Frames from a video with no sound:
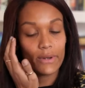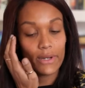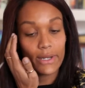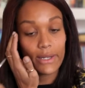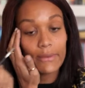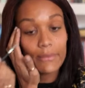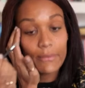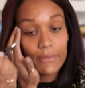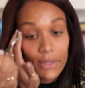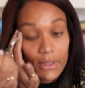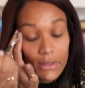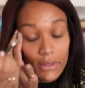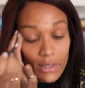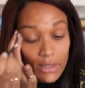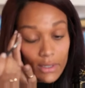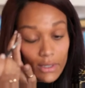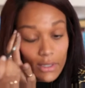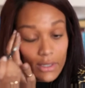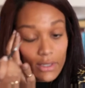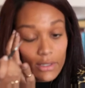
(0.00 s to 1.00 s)
on it.
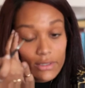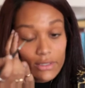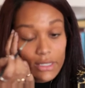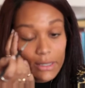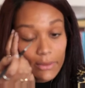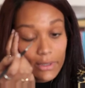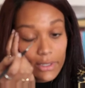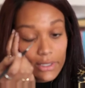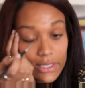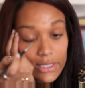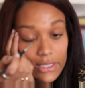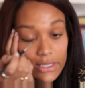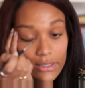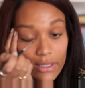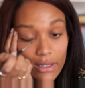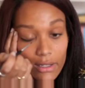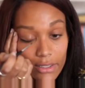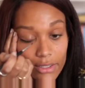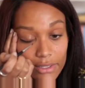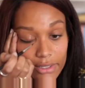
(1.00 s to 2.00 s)
So I'm going to just
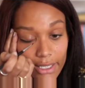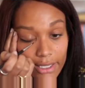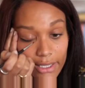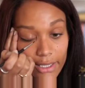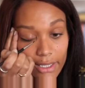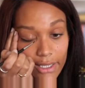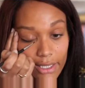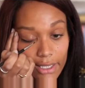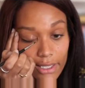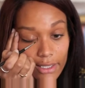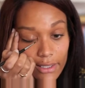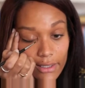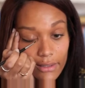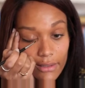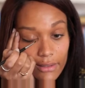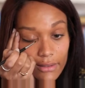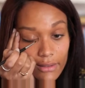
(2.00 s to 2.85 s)
start gently